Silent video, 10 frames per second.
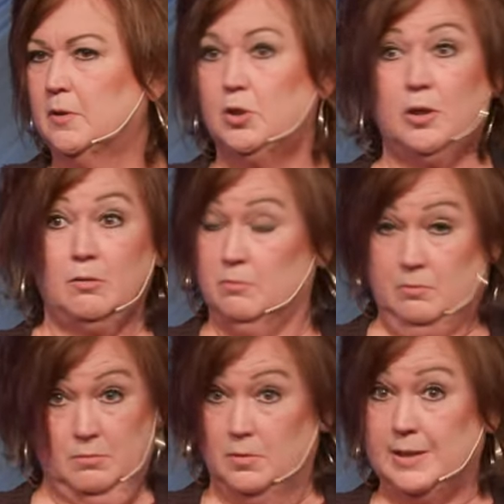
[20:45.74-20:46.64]
No.
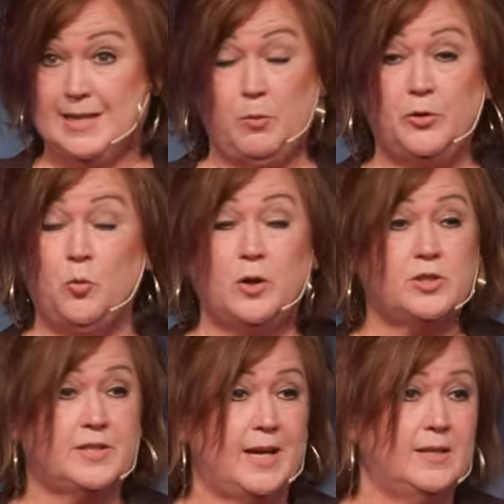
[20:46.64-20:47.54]
Is that what the word
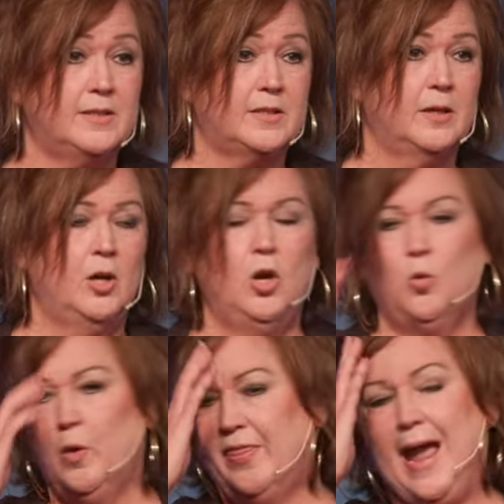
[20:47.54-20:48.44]
says?
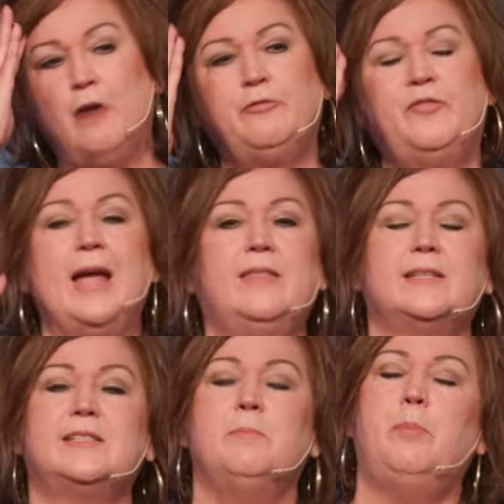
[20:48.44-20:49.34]
Without faith,
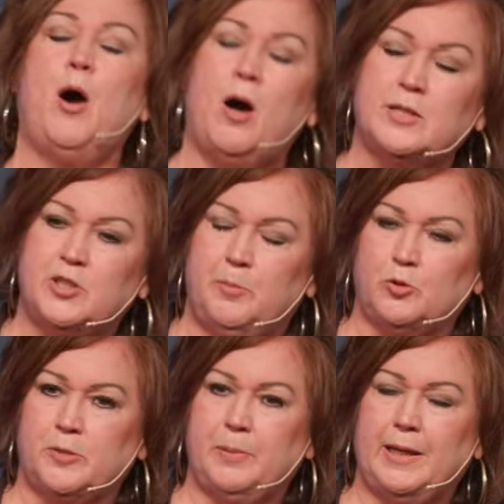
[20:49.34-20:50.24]
it's impossible
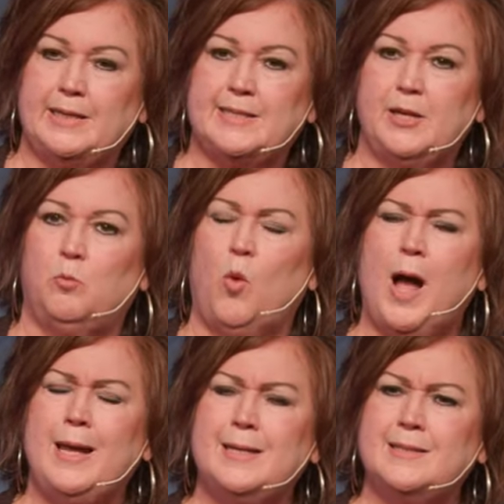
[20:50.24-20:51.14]
to please him.
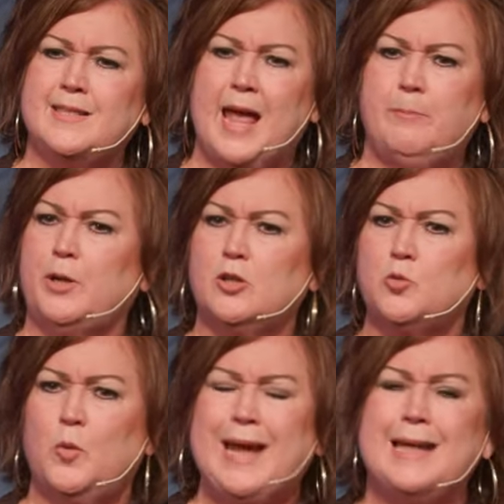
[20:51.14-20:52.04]
Why is that? Because
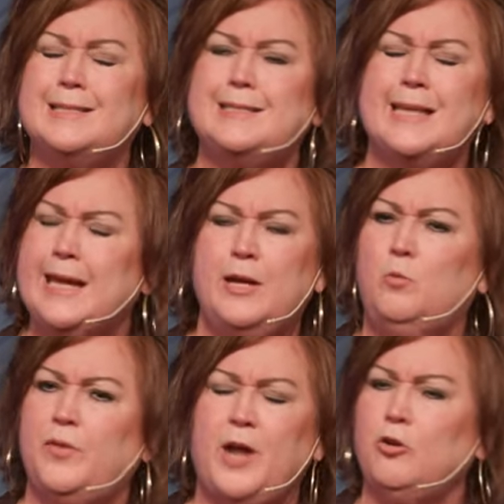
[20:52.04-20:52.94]
we can't see him
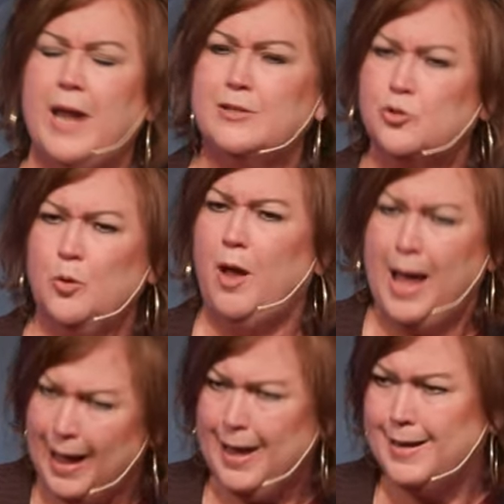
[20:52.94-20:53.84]
with our natural
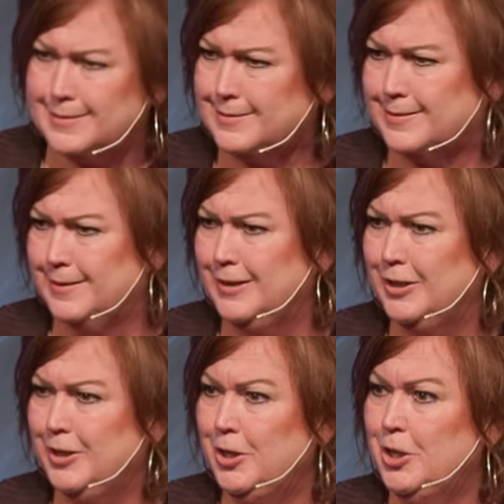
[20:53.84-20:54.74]
eyes.
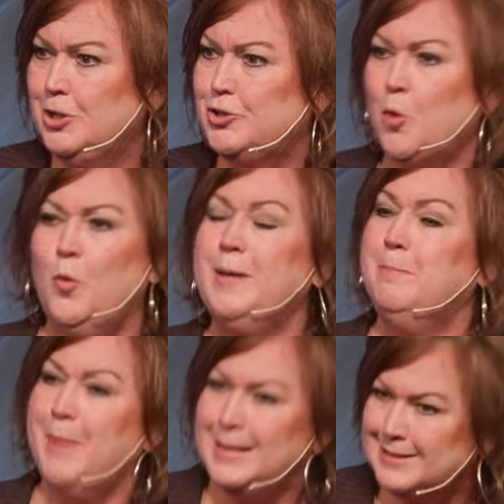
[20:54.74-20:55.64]
So we
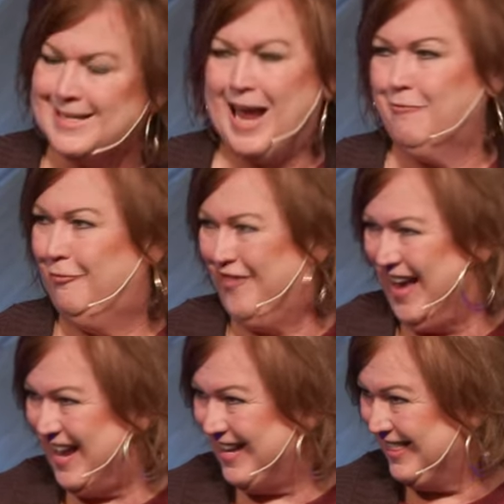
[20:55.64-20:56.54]
must have
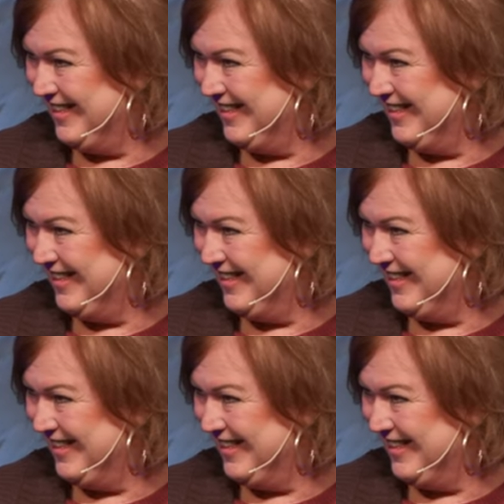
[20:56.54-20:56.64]
faith.